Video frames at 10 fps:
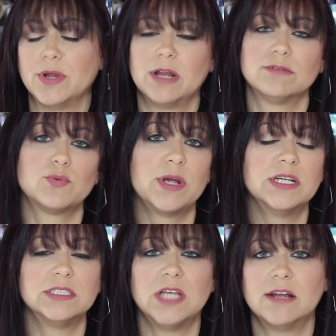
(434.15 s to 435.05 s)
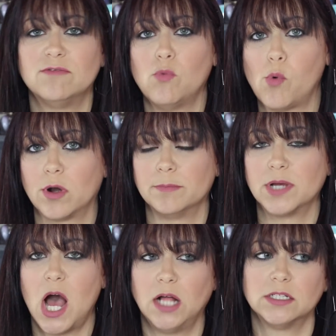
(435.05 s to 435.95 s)
and I was wearing a lot of warm
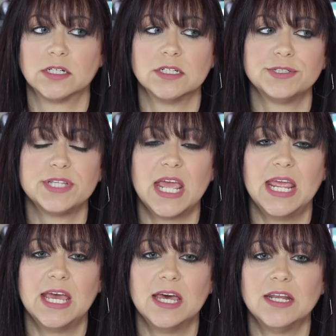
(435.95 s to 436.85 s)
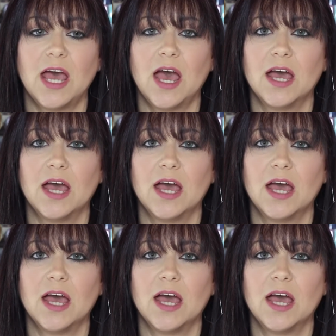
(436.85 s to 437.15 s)
colors, and